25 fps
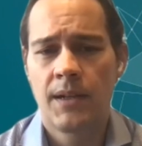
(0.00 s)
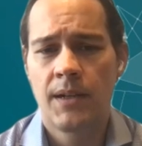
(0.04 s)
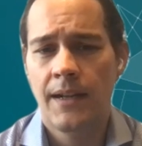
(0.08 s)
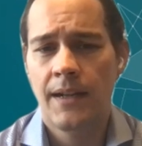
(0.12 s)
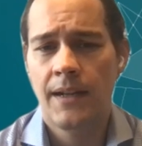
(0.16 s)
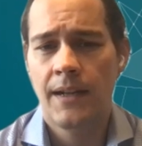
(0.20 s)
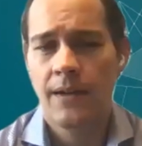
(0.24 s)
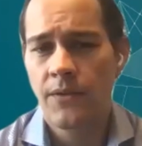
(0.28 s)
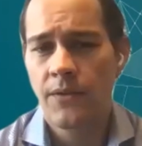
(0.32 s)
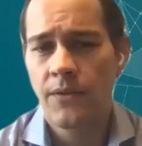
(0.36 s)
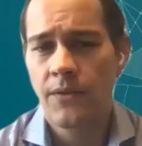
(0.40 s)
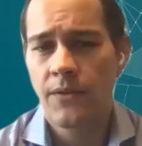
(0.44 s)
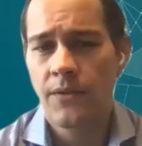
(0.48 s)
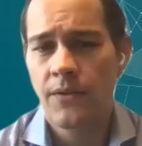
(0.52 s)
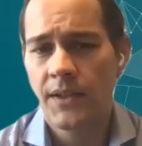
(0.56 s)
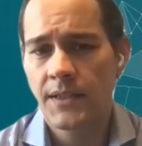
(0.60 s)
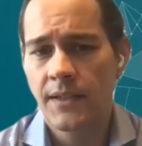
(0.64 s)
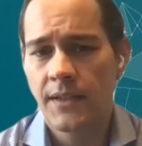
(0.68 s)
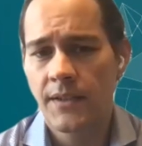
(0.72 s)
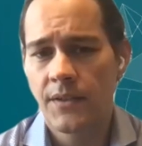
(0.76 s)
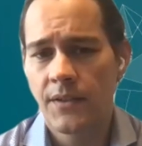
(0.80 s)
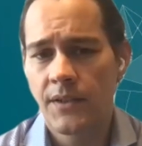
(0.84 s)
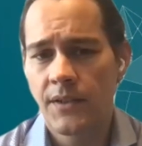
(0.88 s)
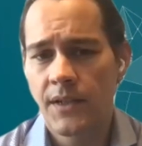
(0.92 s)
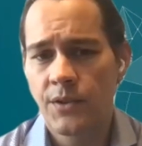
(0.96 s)
but I don't
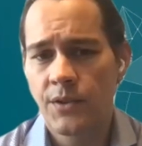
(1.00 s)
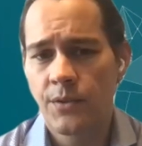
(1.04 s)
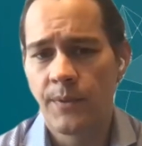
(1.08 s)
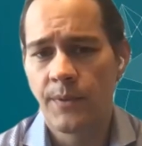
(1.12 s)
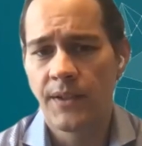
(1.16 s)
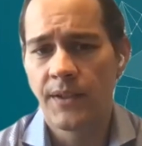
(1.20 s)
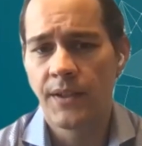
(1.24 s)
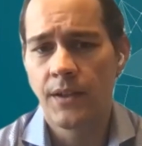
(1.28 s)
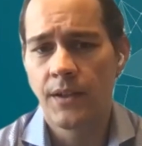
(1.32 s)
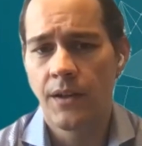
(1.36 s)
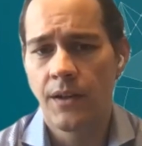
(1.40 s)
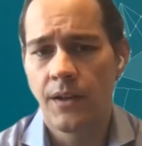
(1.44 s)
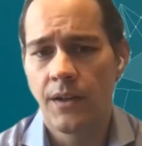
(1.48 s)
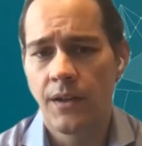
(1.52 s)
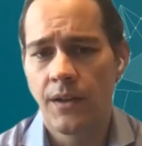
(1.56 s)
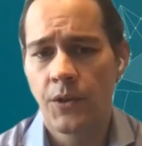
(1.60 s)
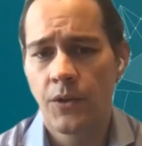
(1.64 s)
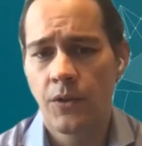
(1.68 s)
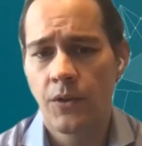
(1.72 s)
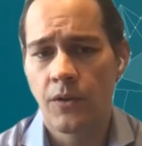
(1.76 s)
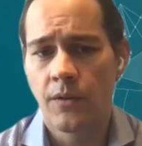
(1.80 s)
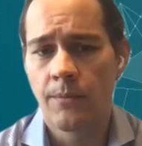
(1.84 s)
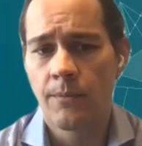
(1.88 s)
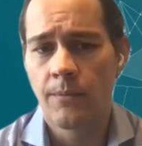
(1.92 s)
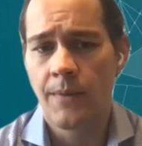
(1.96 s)
think it's at the detriment
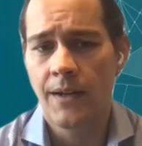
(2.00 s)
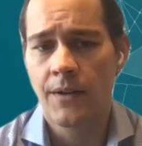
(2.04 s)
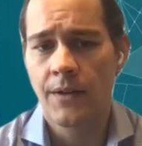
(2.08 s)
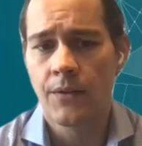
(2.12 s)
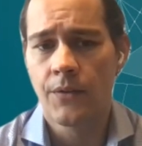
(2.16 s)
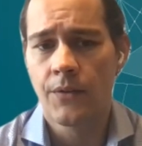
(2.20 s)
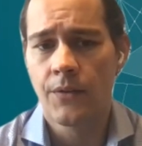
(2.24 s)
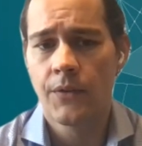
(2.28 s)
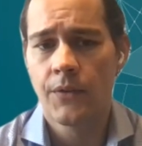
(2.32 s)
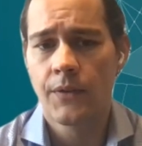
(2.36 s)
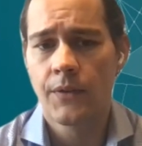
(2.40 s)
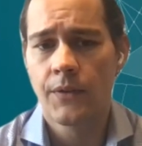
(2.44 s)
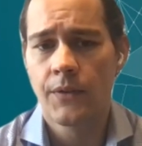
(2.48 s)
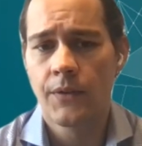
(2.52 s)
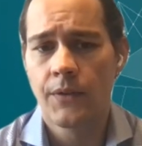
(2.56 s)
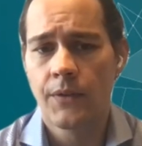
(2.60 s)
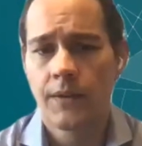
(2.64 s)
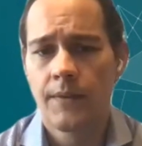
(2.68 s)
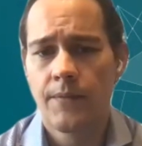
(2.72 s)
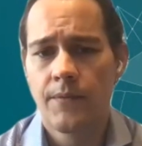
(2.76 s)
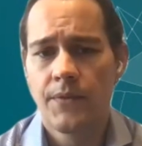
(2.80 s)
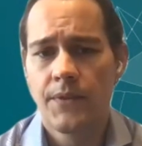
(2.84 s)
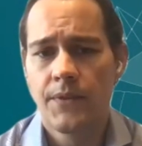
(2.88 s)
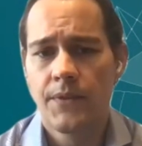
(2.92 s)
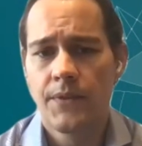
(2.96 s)
of the current models.
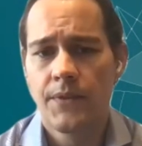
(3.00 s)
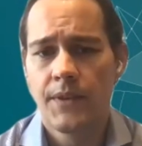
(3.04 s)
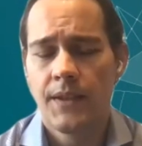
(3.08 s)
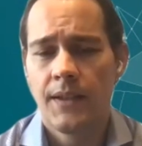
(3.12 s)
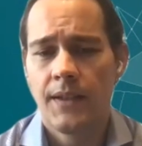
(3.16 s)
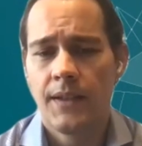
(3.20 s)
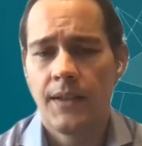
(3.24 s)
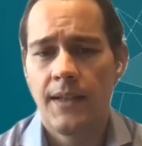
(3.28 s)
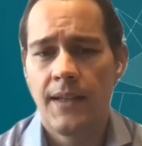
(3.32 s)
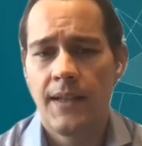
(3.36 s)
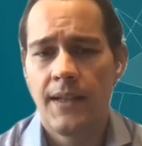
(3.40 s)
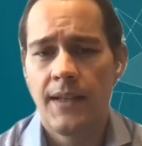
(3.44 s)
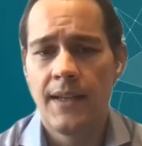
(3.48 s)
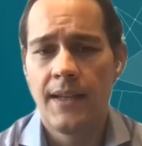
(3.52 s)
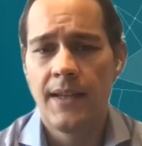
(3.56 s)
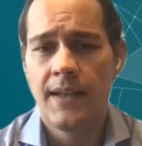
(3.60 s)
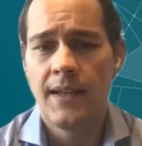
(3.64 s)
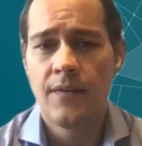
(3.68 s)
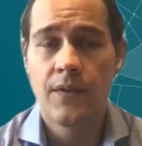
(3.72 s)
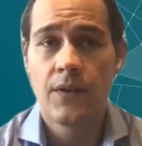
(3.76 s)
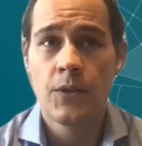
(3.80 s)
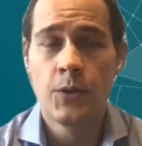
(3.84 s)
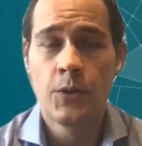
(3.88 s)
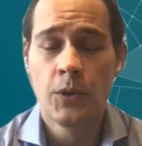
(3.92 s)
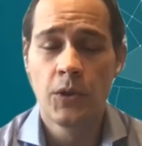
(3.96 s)

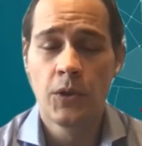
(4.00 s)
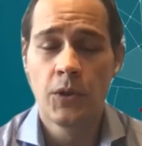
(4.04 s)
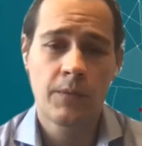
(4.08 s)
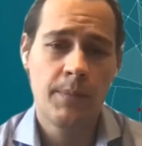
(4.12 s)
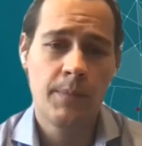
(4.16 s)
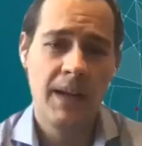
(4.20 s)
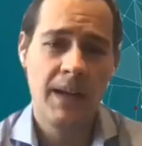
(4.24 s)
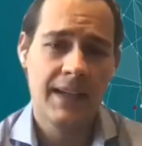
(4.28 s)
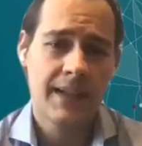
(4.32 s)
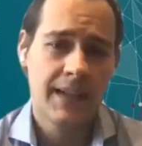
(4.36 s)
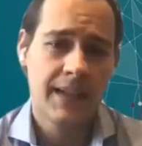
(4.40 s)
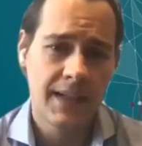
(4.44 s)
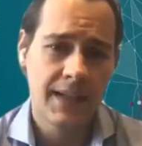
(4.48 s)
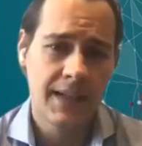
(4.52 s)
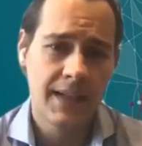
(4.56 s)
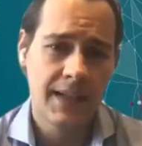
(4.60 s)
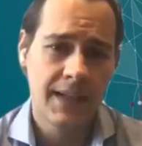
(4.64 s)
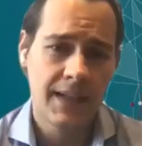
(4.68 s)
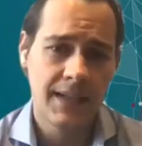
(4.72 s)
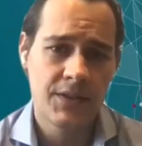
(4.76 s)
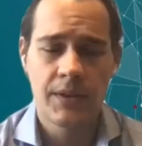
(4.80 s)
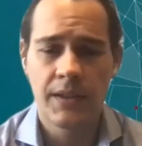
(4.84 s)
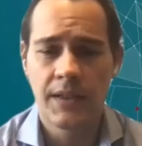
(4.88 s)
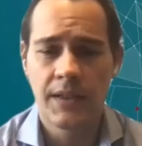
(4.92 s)
If you look back at